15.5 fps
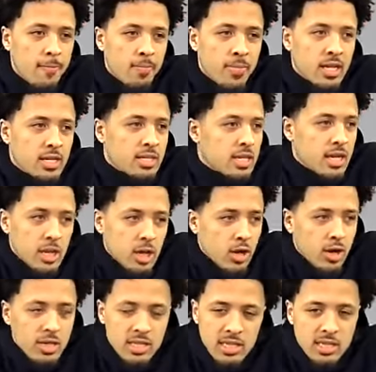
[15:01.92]
there's a, you know,
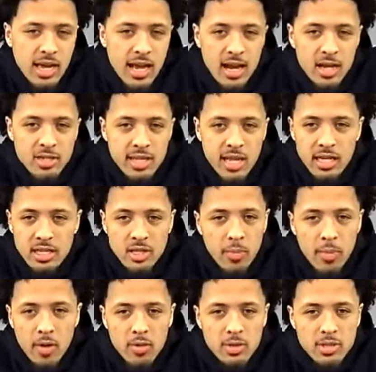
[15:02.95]
there's just higher stakes.
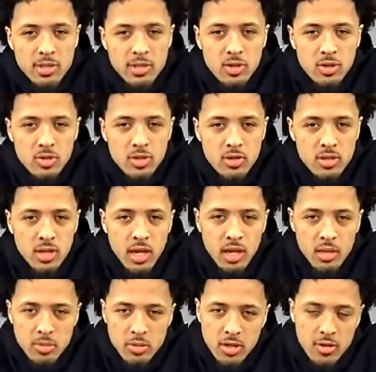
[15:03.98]
Nobody wants to lose those games.
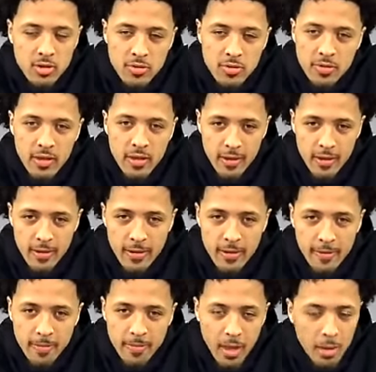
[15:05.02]
So
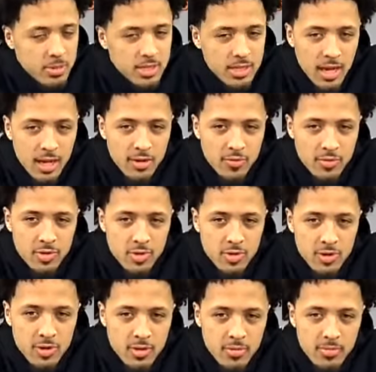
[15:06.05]
I'm excited for sure.